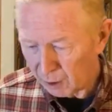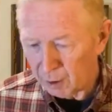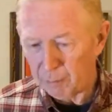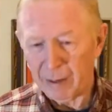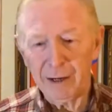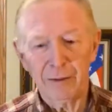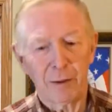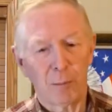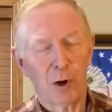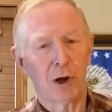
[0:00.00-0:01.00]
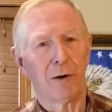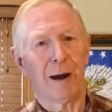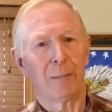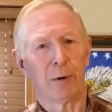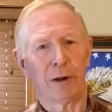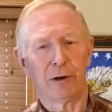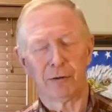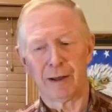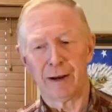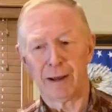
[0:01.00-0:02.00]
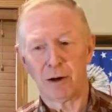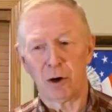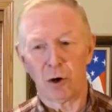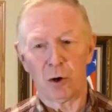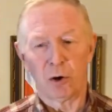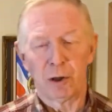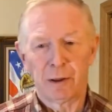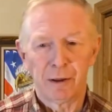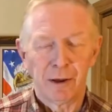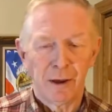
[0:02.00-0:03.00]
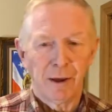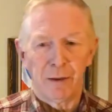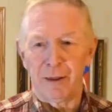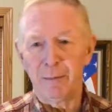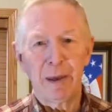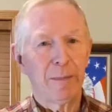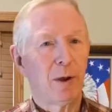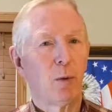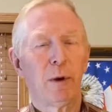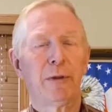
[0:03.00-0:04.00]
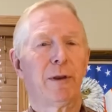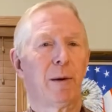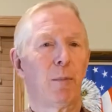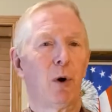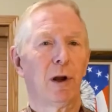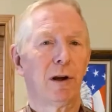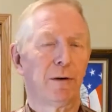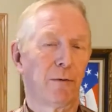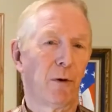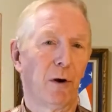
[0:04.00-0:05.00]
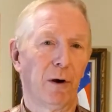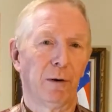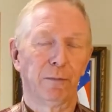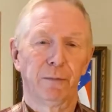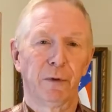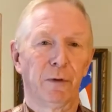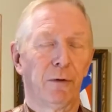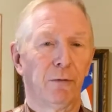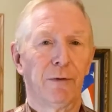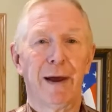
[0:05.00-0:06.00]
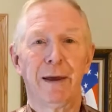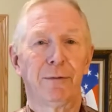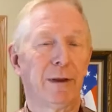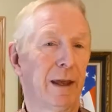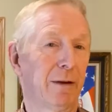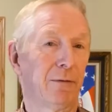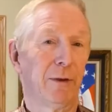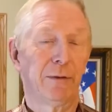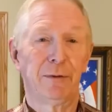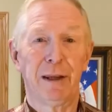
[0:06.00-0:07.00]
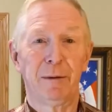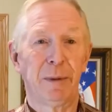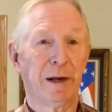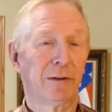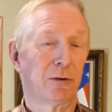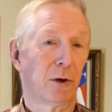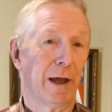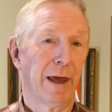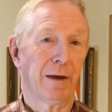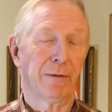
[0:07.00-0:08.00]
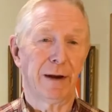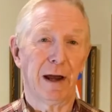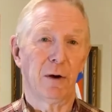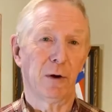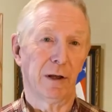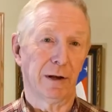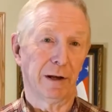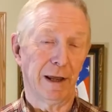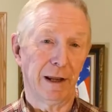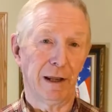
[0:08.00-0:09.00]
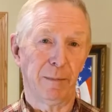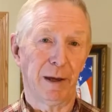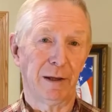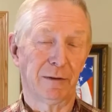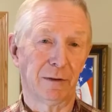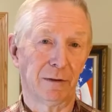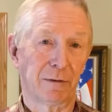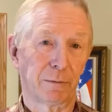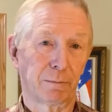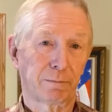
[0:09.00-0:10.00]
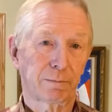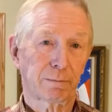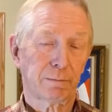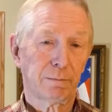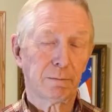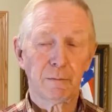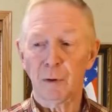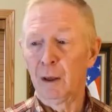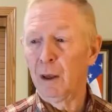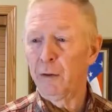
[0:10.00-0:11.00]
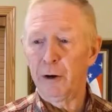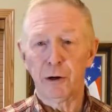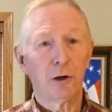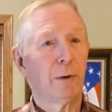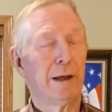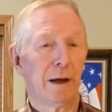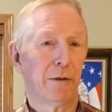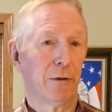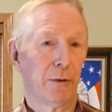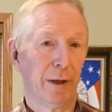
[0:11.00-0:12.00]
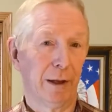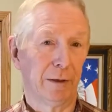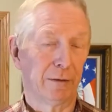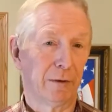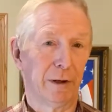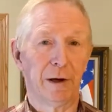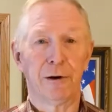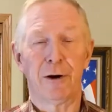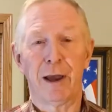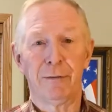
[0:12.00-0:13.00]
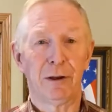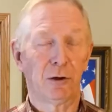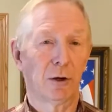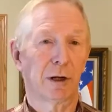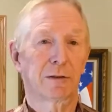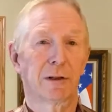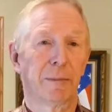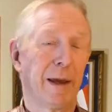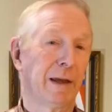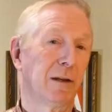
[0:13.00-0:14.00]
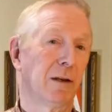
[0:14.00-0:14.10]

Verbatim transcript: Many of the boiler operators that I know, they may be with their boiler for 5, 10, 15 minutes or a half an hour on a daily basis. They're doing other things. They're driving trucks, they're making